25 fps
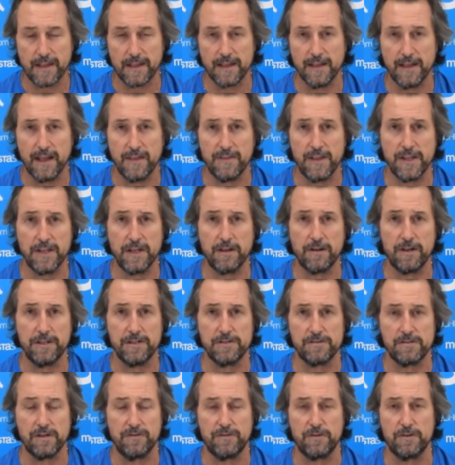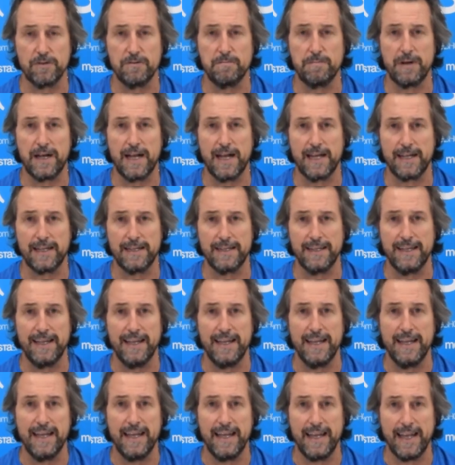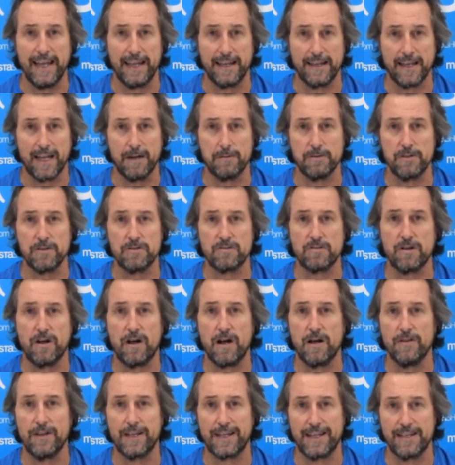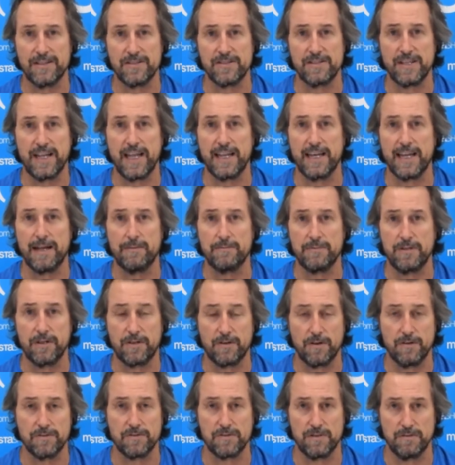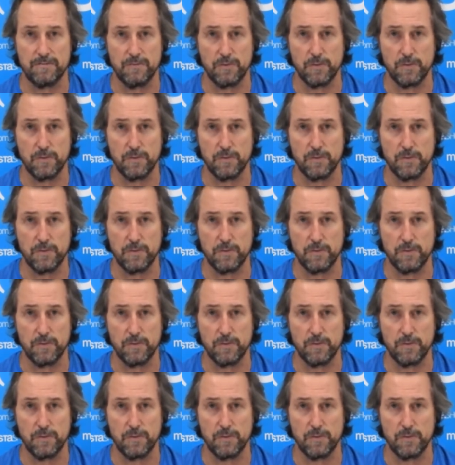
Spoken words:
and then you've got yourself a good bargain. And go with a tile that can stand up to constant